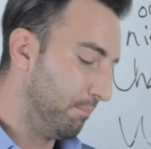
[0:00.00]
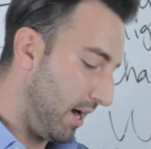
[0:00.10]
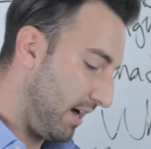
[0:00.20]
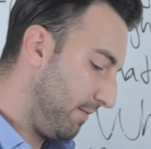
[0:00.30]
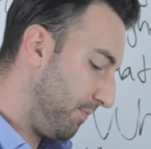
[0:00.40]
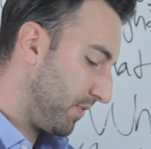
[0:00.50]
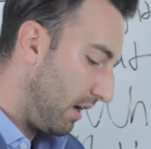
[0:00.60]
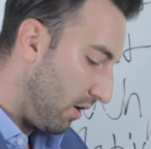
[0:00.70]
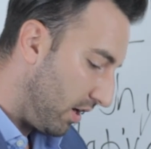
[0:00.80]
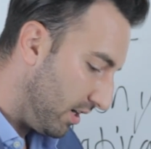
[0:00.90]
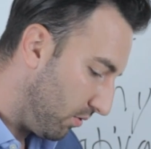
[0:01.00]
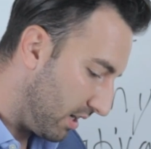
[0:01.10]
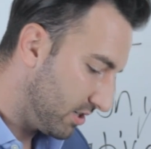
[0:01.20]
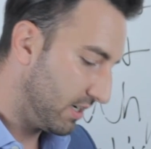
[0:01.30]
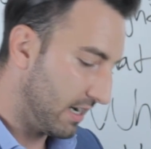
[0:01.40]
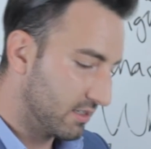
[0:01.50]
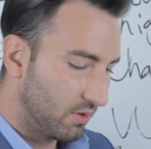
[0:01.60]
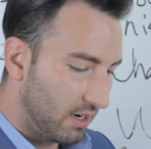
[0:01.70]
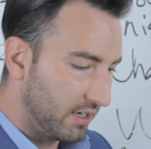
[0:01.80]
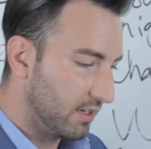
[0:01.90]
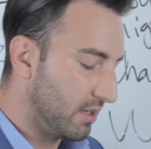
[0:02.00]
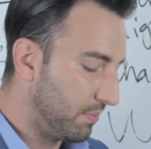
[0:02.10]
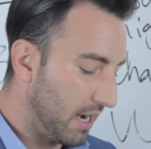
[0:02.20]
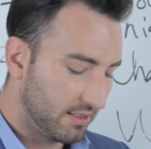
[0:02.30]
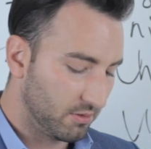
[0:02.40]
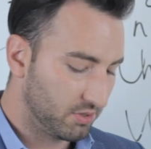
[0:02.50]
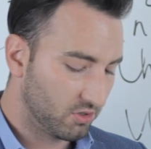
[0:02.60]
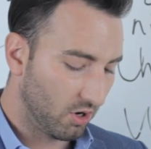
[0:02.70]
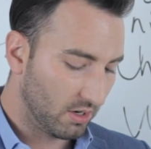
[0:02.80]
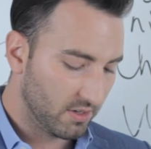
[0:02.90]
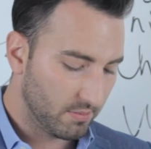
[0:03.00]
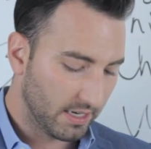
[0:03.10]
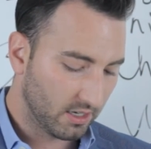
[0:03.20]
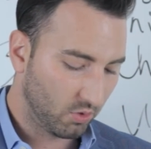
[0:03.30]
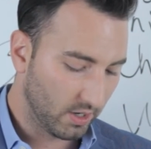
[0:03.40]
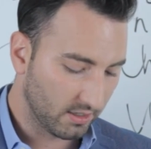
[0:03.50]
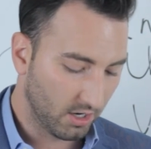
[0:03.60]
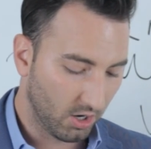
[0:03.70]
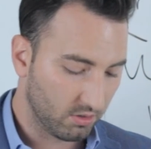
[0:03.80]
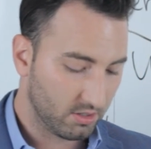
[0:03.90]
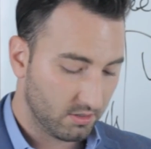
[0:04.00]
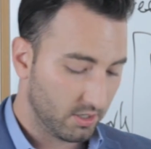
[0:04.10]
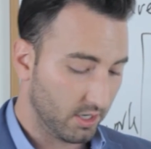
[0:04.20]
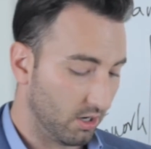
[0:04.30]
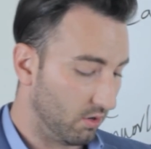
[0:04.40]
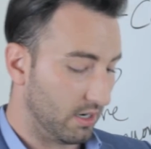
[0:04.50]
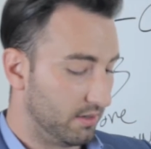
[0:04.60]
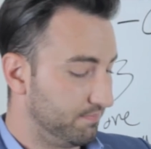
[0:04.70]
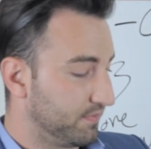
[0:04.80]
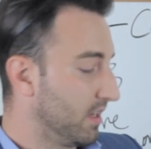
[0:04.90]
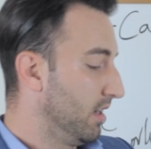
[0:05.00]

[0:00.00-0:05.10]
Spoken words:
But you wash your hands or whatever, you're in the bathroom, stoner, you make a quick note. You know,